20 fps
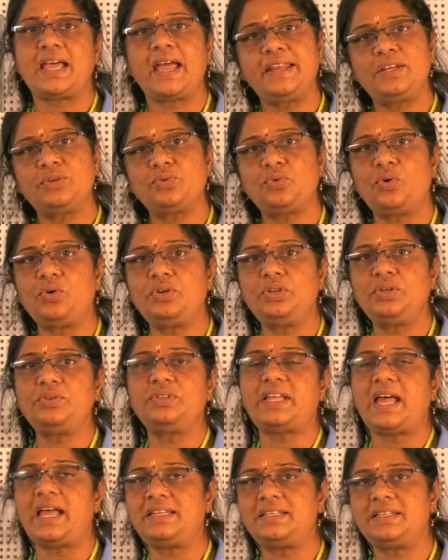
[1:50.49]
I told you
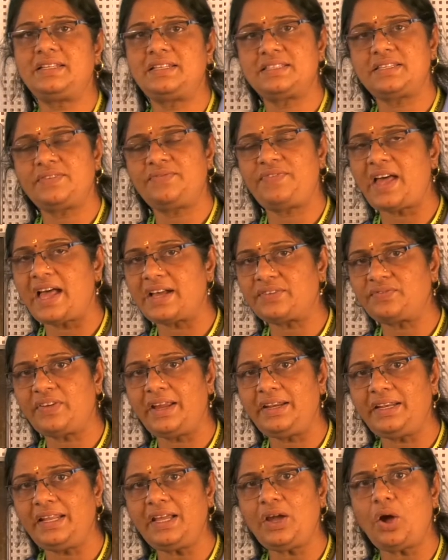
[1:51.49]
that it is a fact
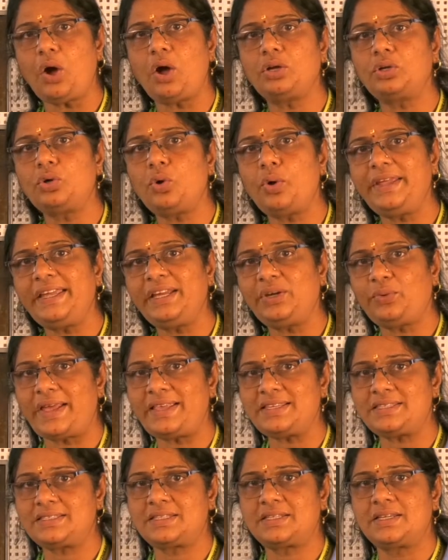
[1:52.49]
finding ongoing
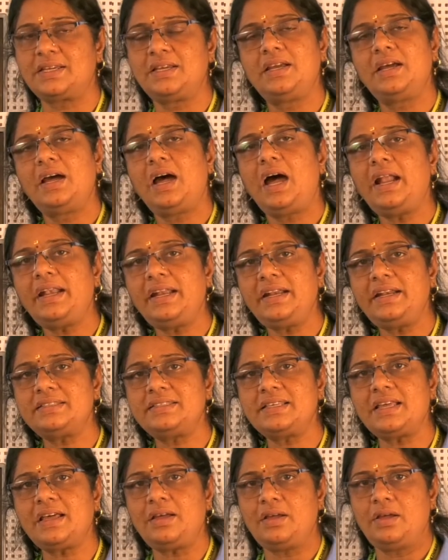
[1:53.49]
quest and it
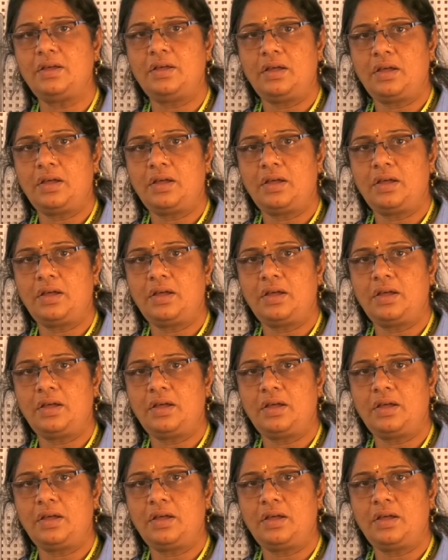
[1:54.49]
is a